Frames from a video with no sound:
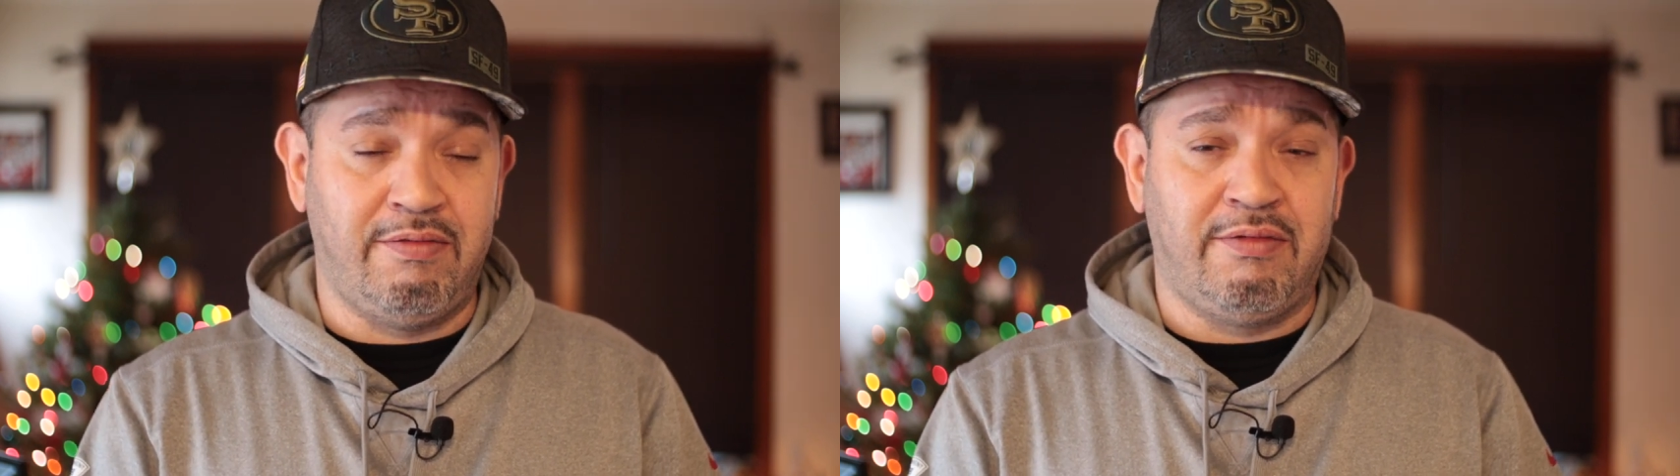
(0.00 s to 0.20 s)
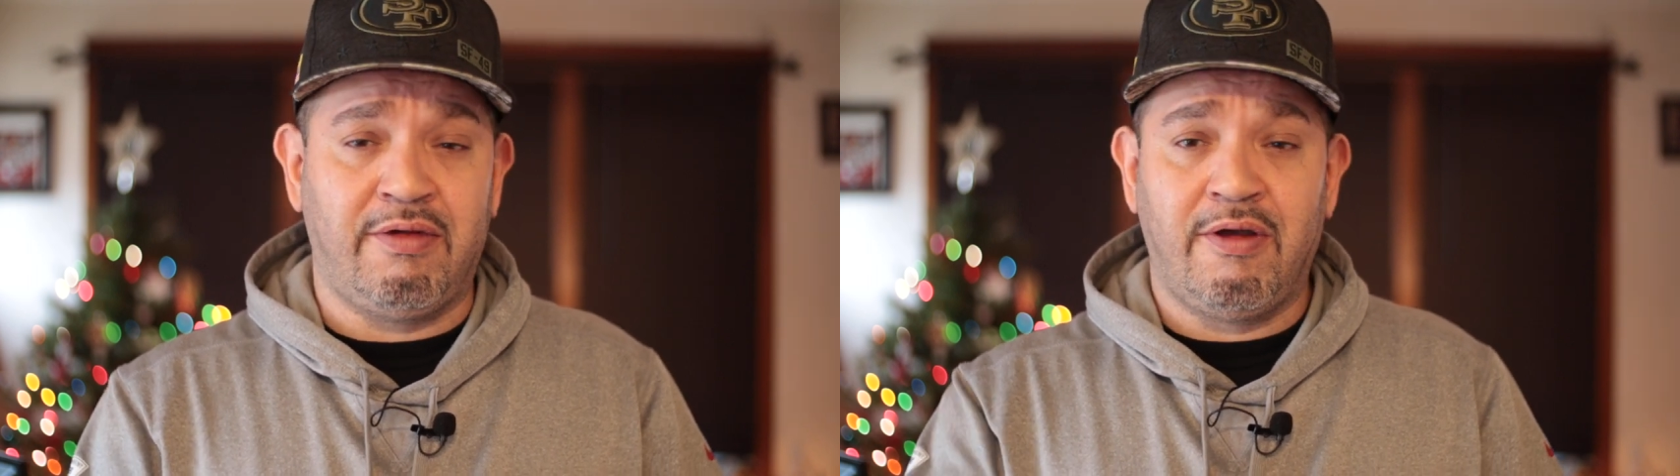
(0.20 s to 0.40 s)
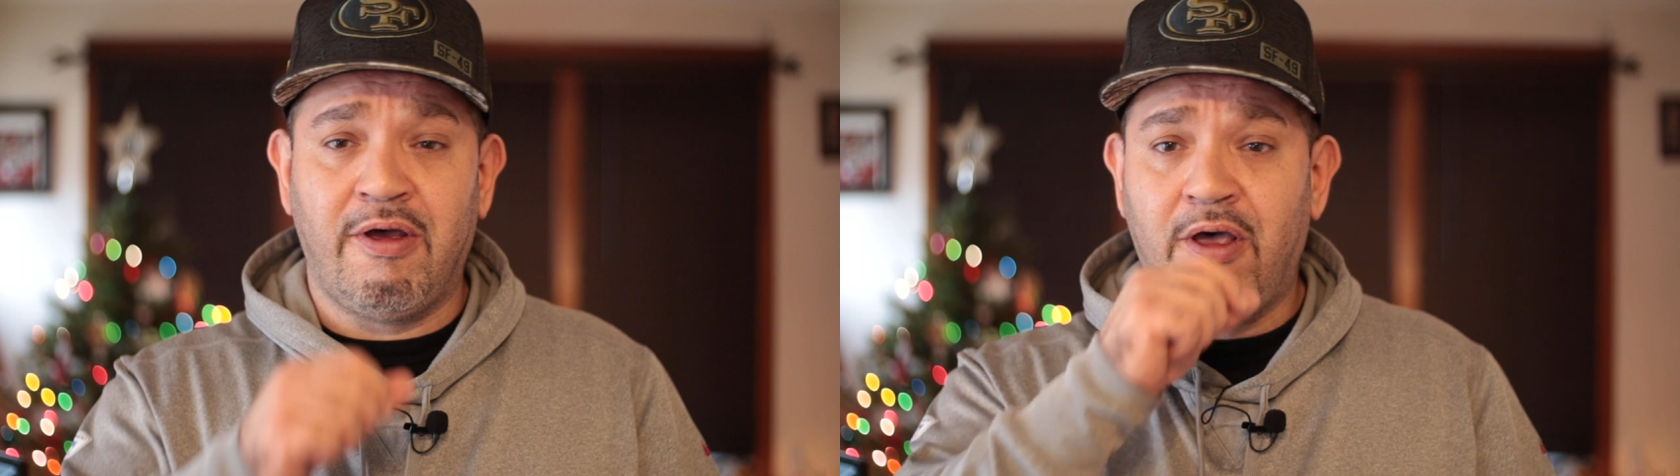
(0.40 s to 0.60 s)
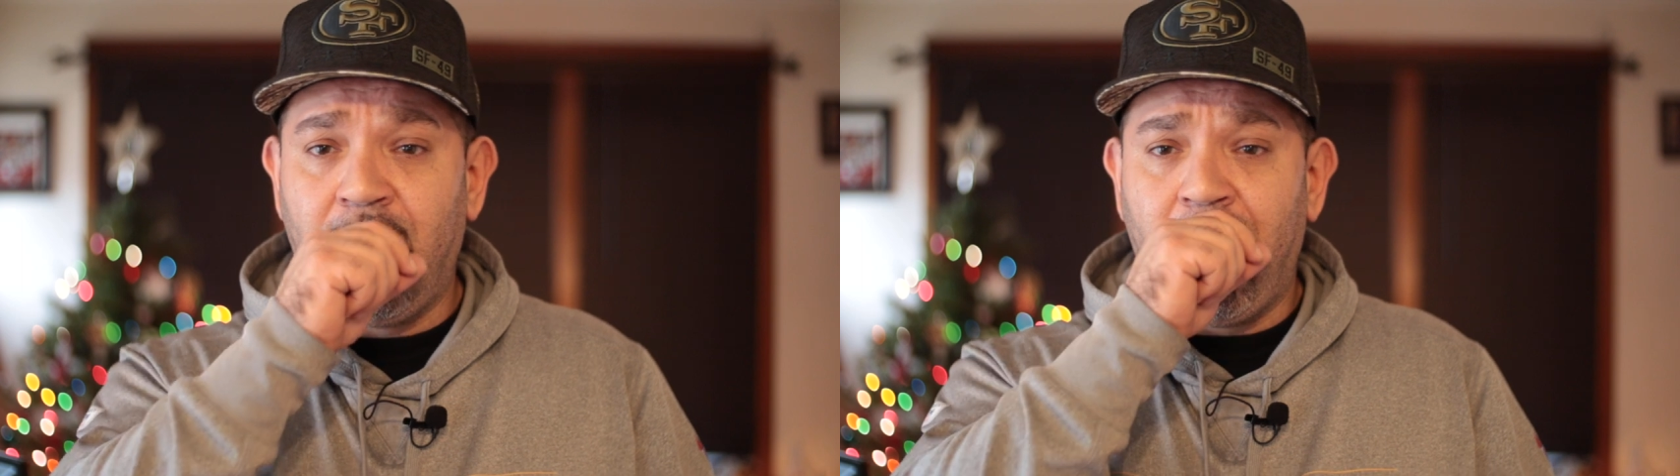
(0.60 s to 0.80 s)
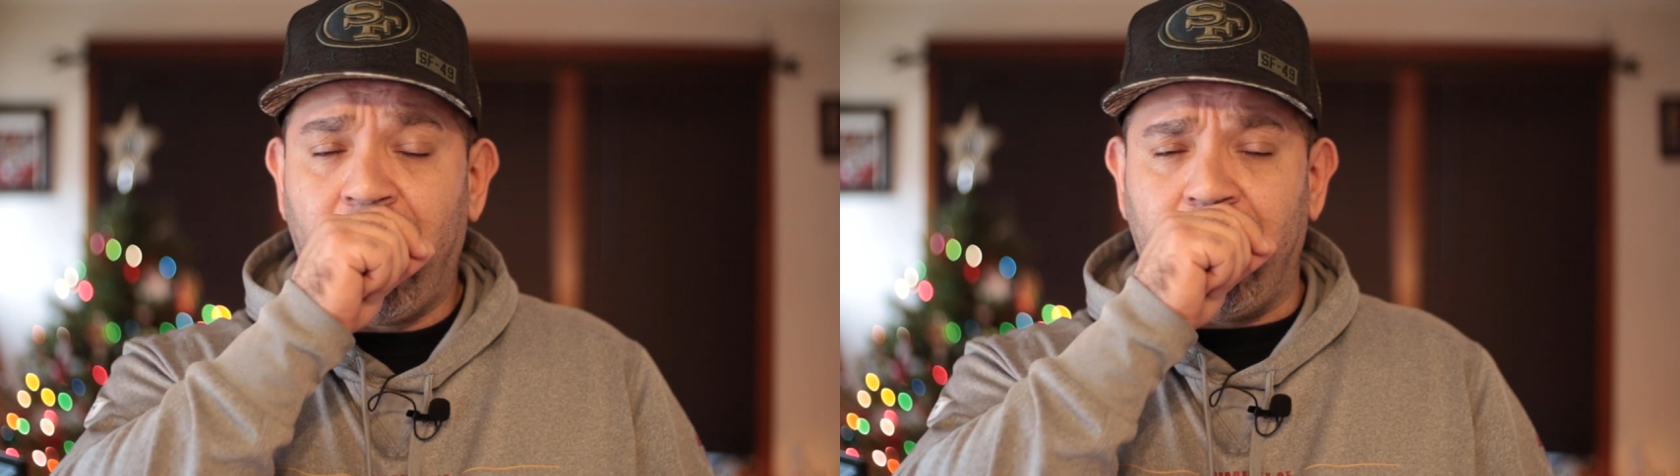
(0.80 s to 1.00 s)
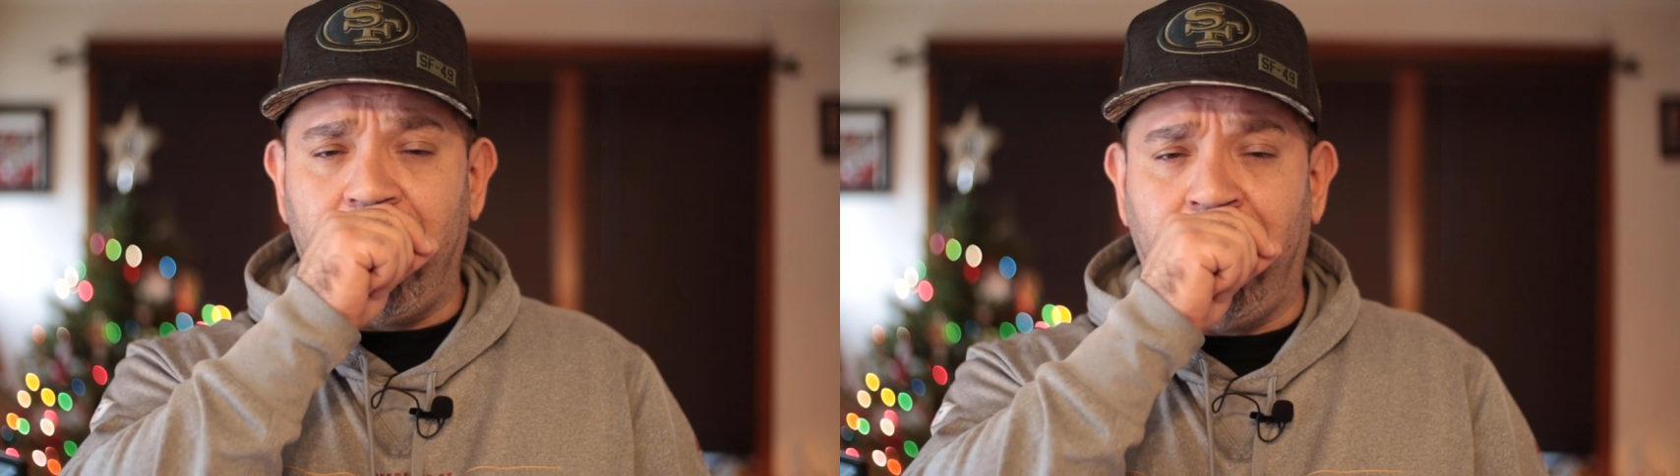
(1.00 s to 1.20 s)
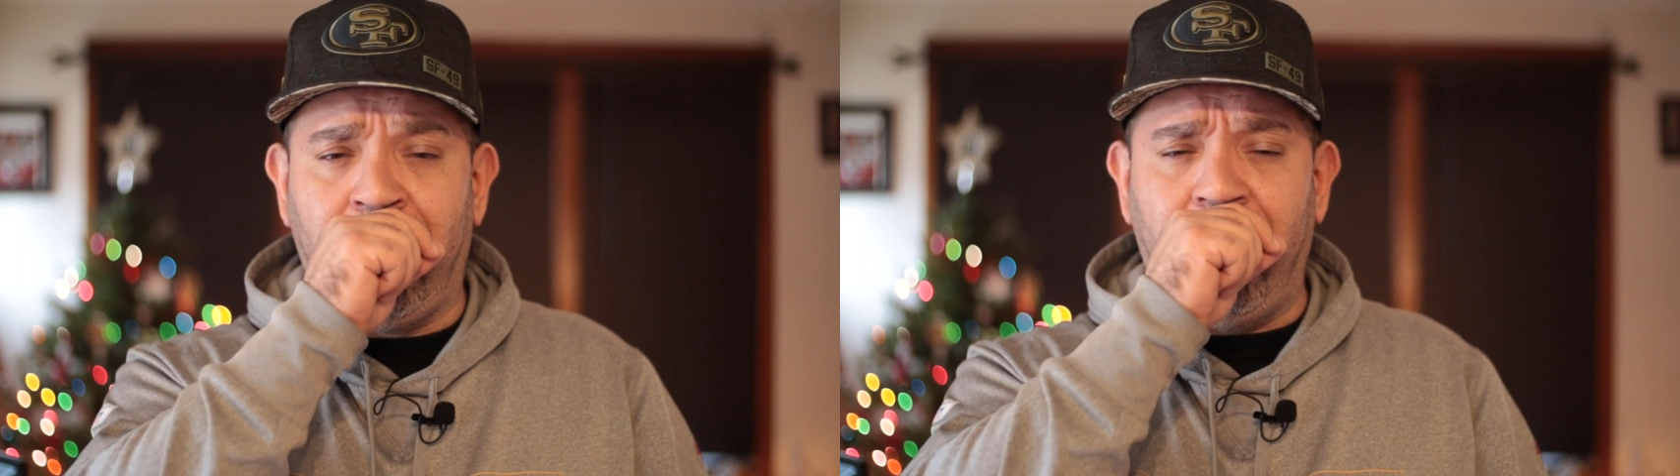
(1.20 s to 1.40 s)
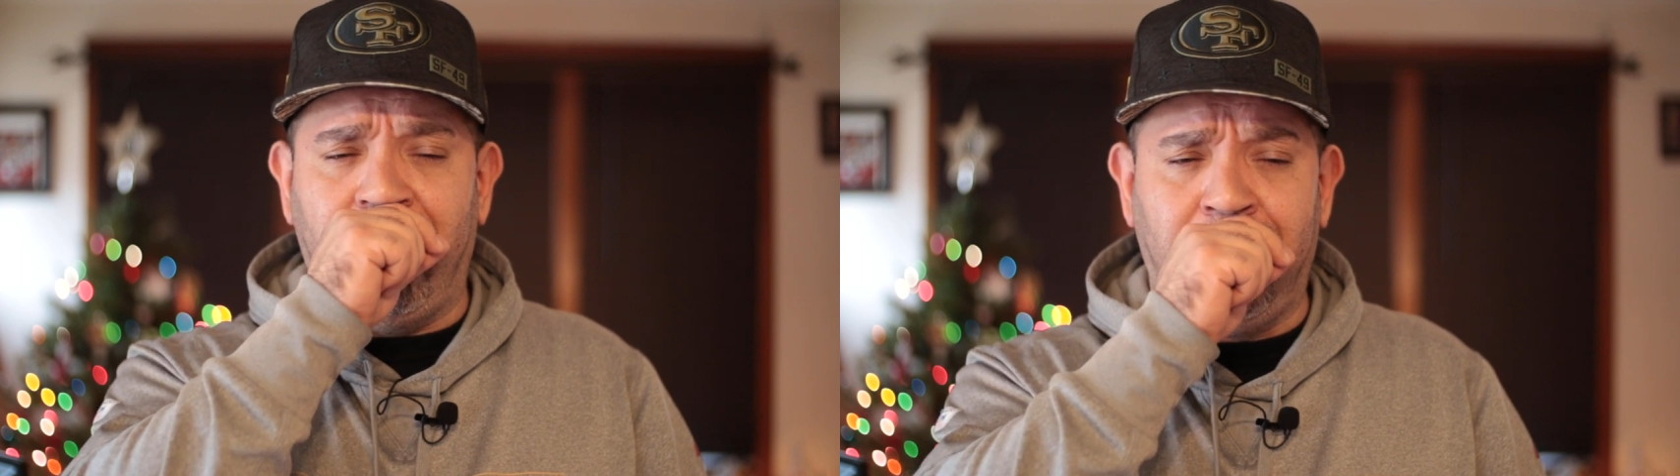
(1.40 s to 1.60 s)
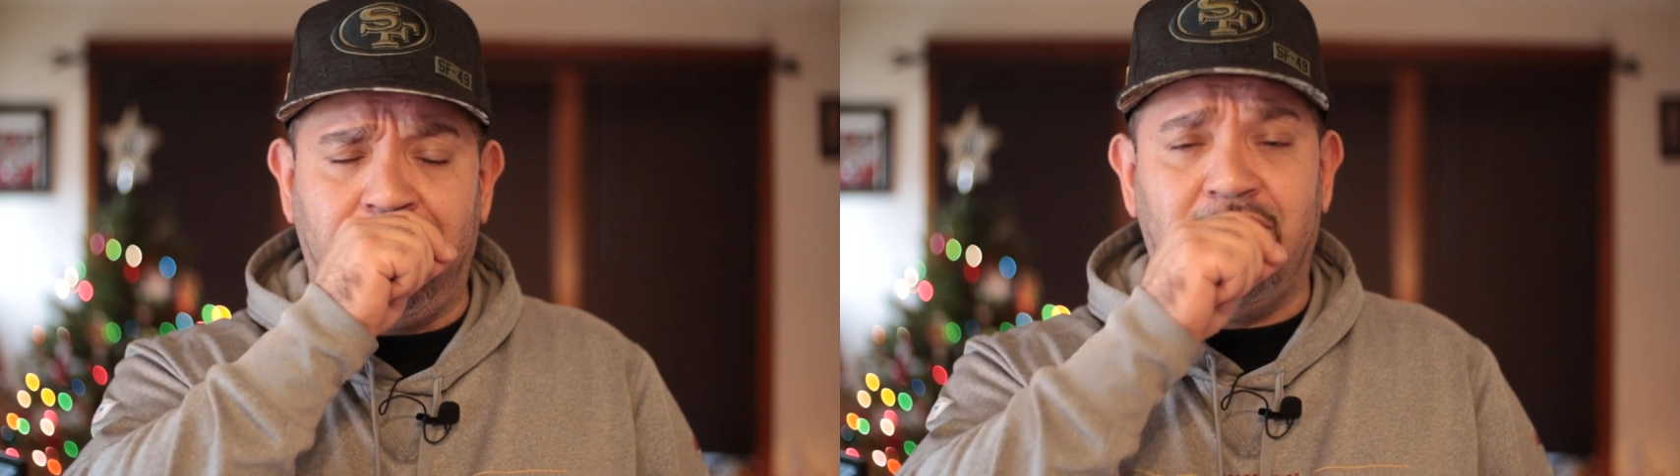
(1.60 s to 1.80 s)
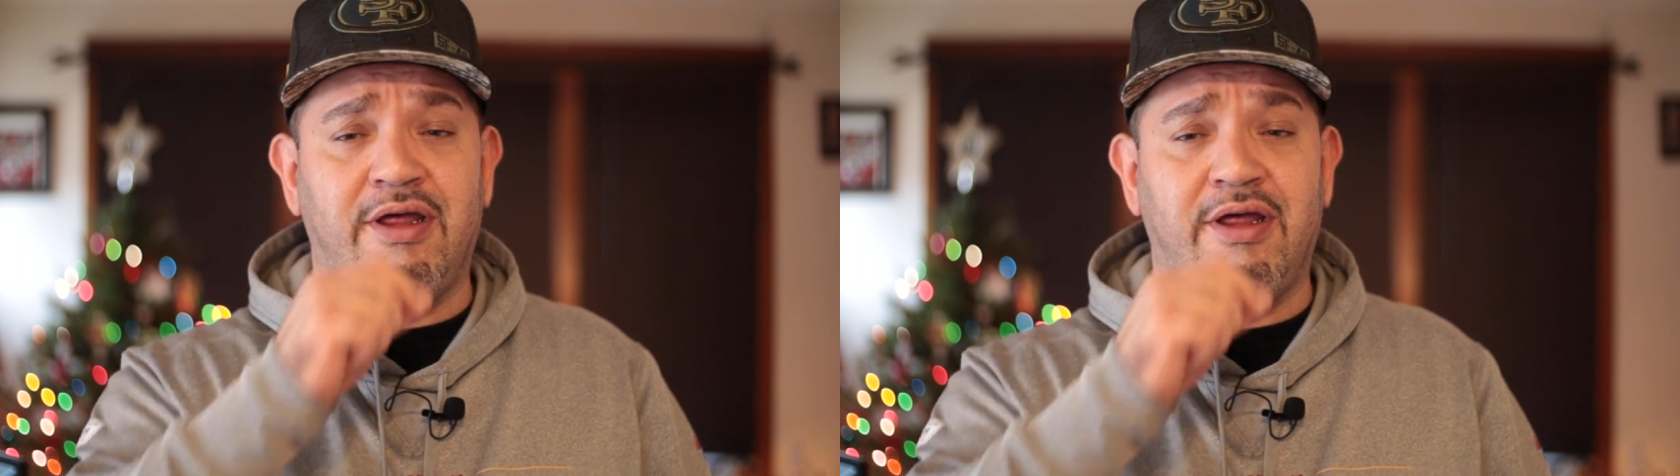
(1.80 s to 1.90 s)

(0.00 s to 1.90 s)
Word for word: it